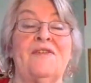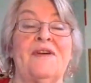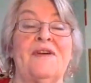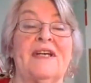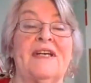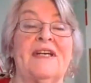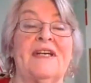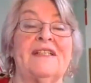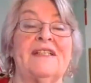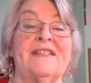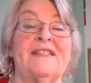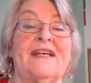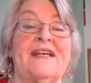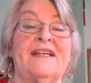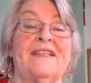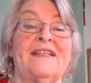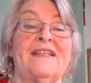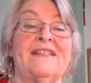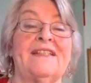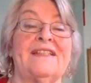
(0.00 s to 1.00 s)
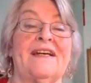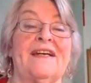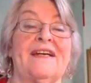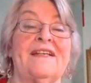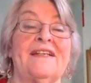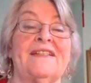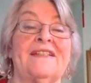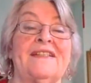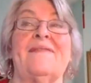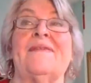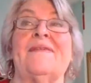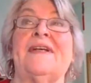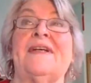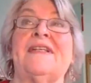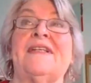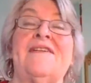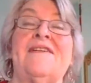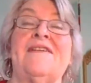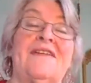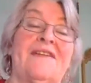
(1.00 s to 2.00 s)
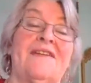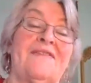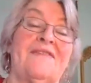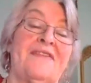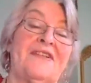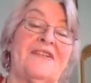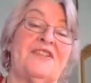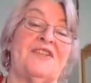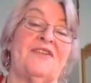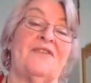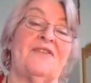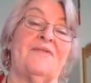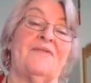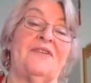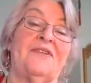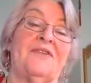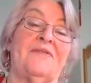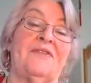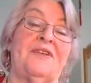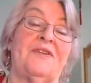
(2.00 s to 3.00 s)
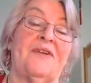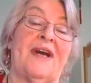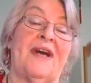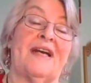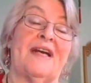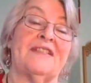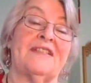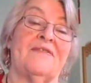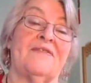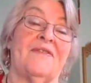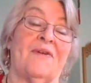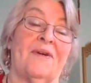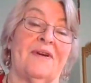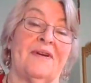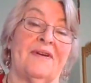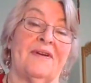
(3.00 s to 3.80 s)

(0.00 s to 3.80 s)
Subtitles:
trick is that they sell you something, it's not the fish you asked for.